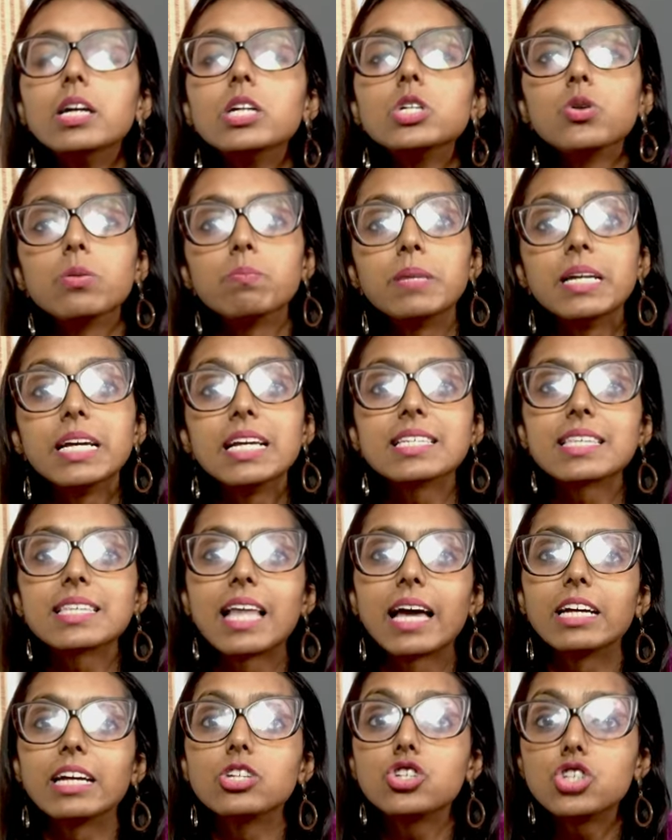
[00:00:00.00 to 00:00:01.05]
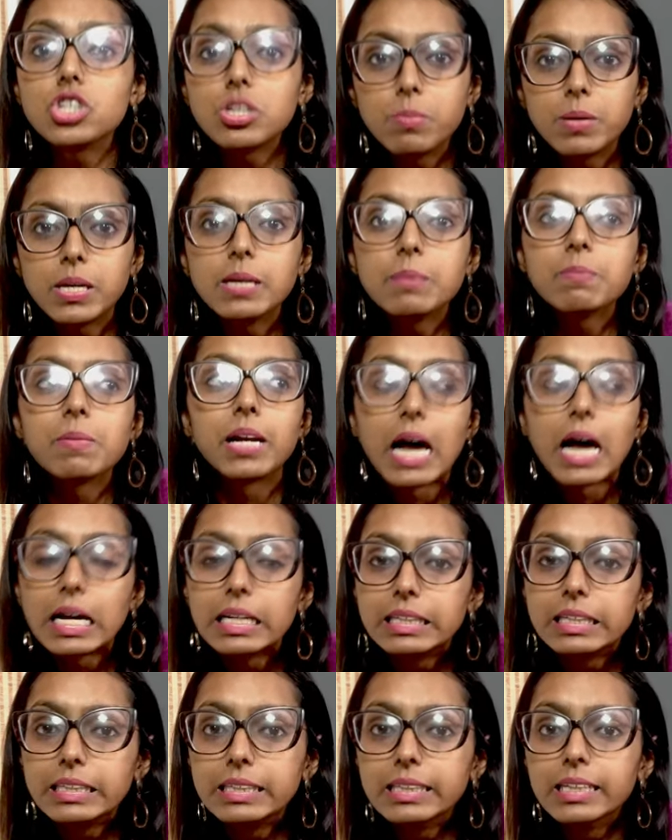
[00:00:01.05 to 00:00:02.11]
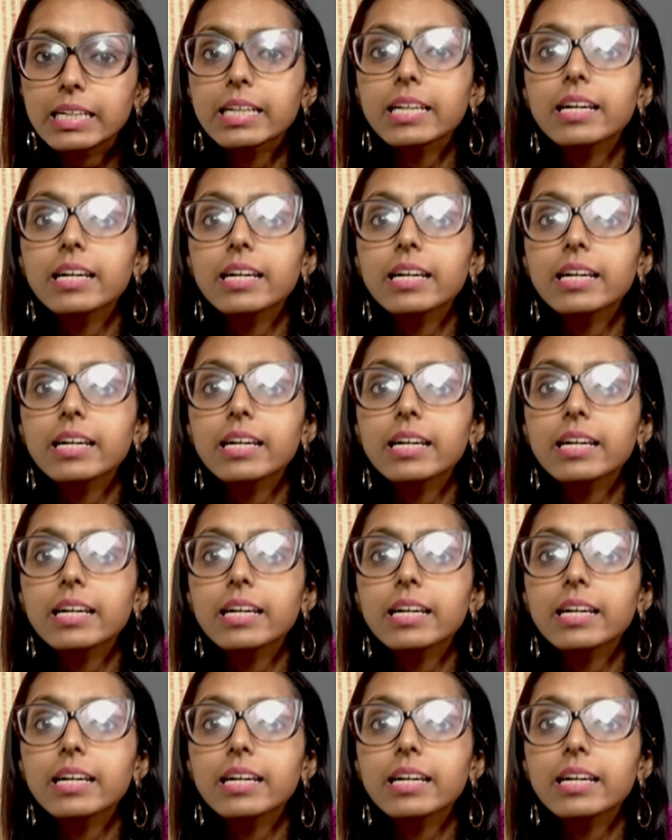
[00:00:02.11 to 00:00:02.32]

to a place like GB, Manali,